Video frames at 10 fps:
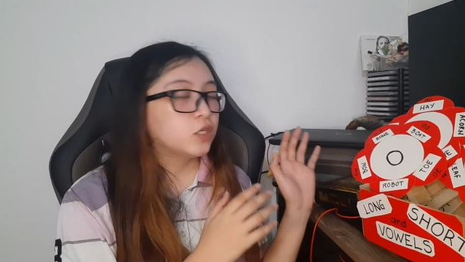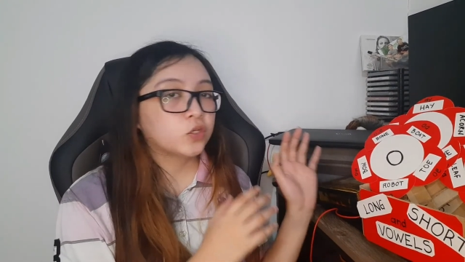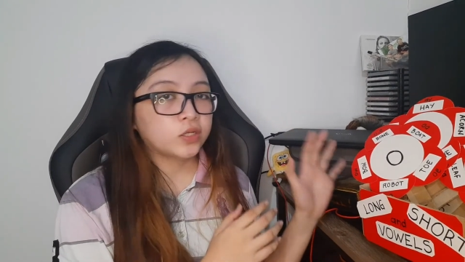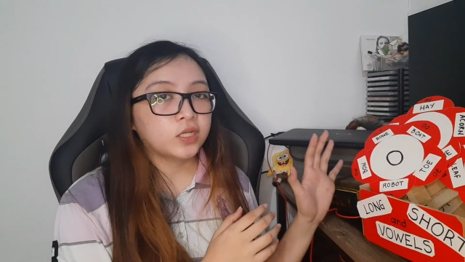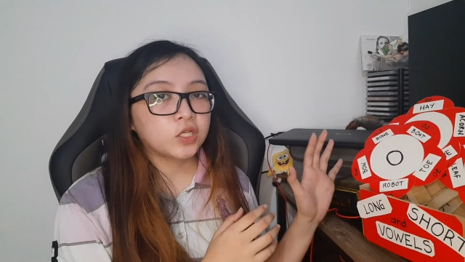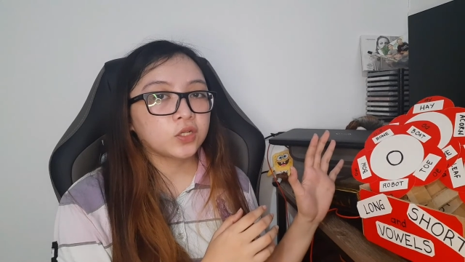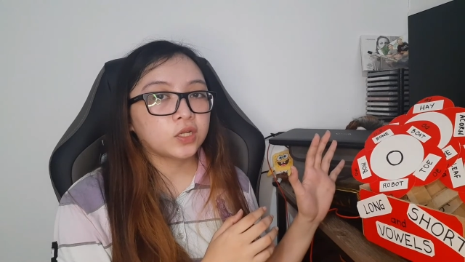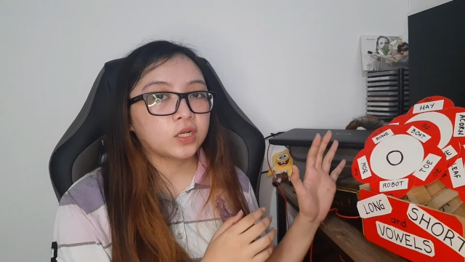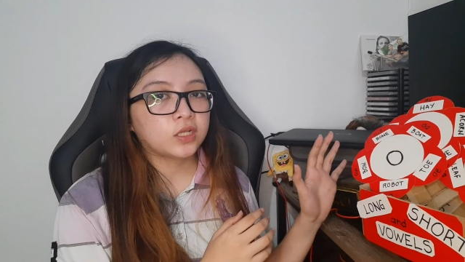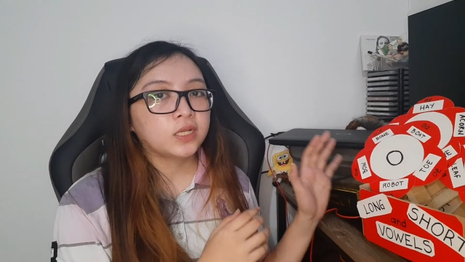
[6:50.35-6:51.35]

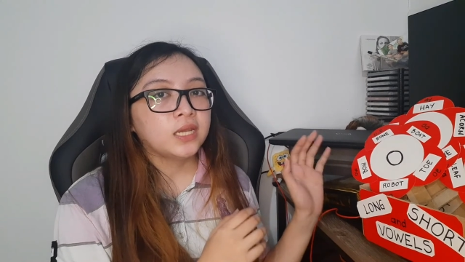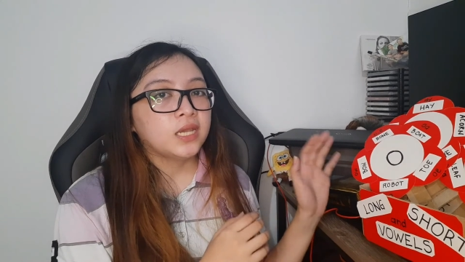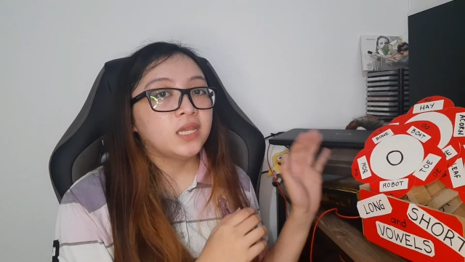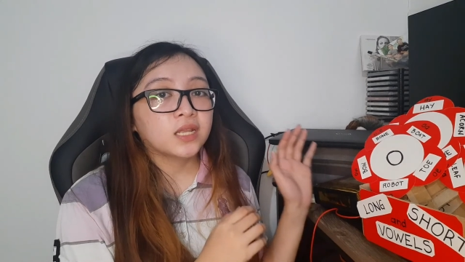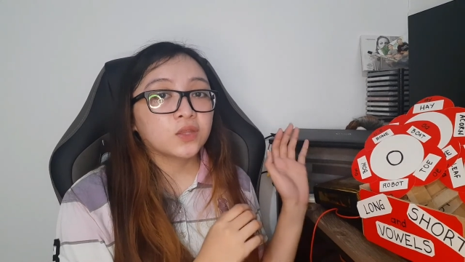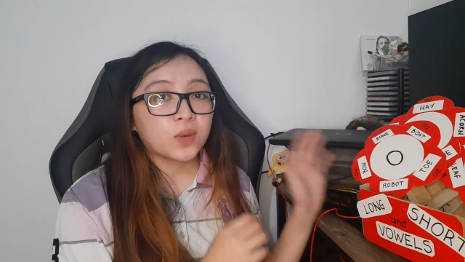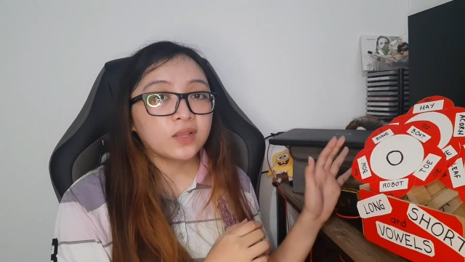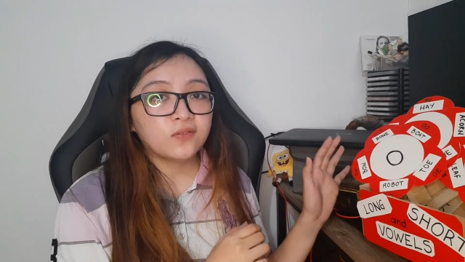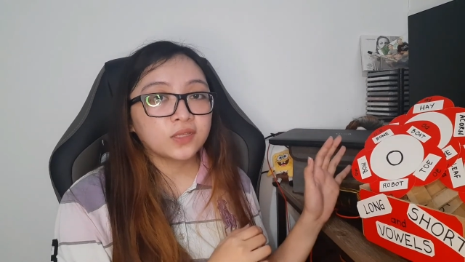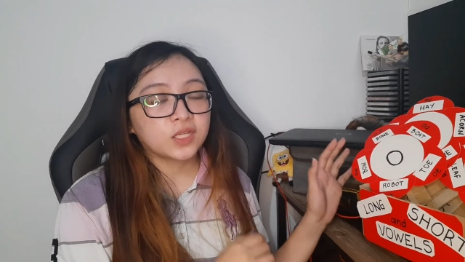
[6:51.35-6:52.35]
traditional yet
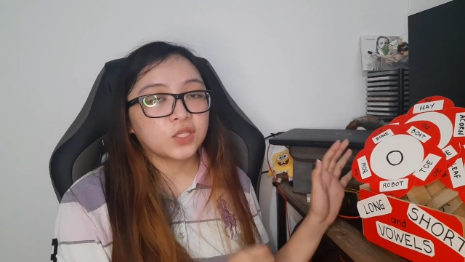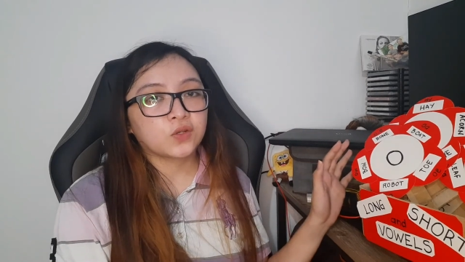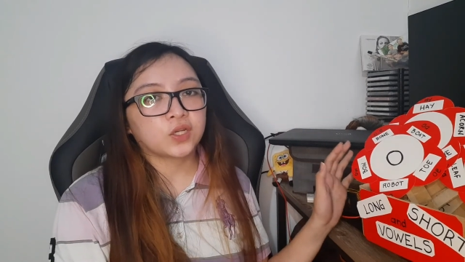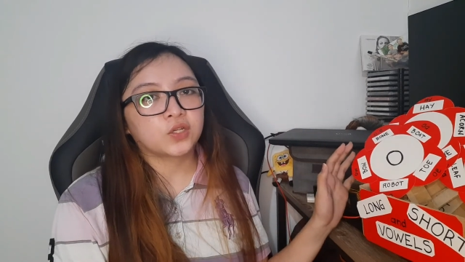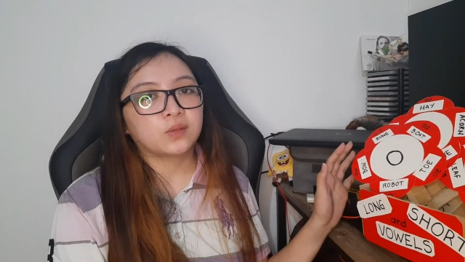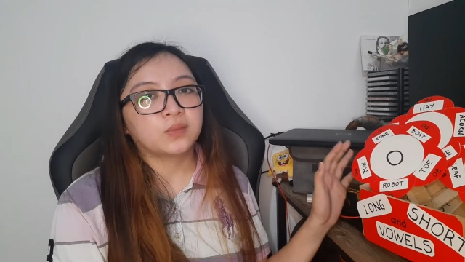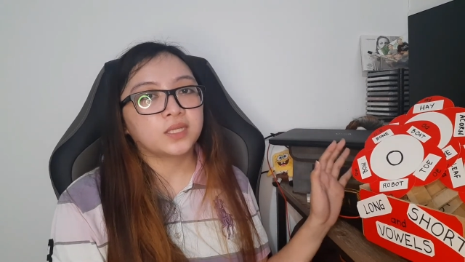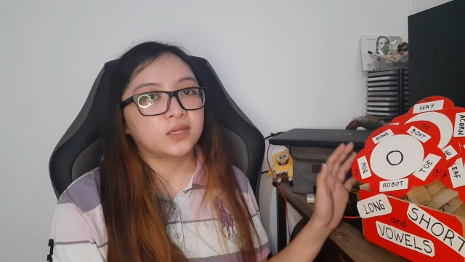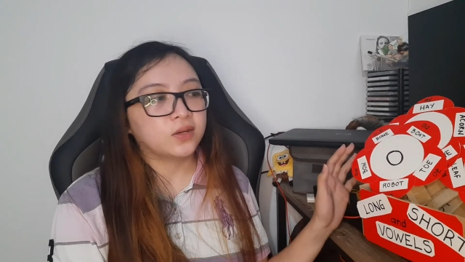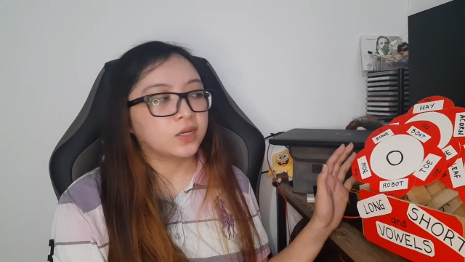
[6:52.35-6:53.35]
relevant instructional
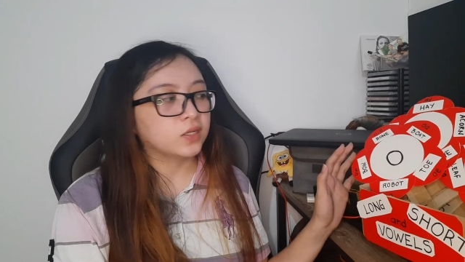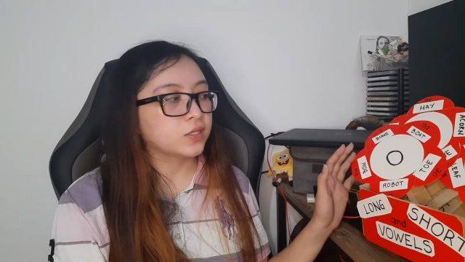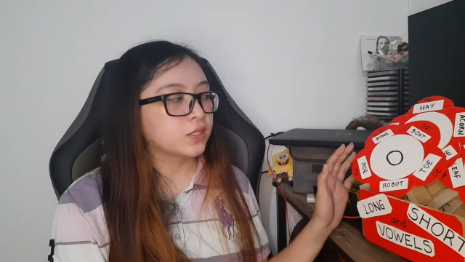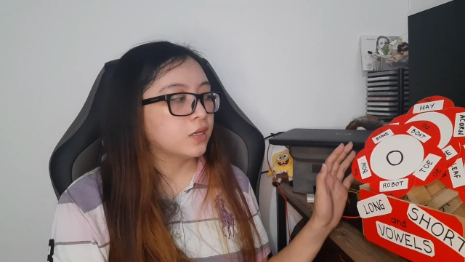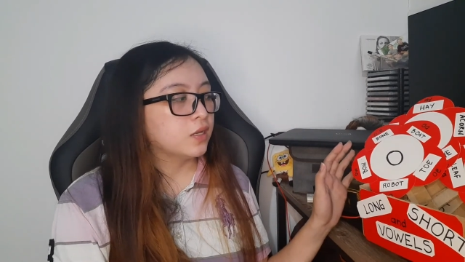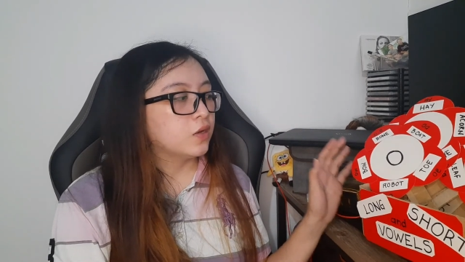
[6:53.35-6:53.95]
materials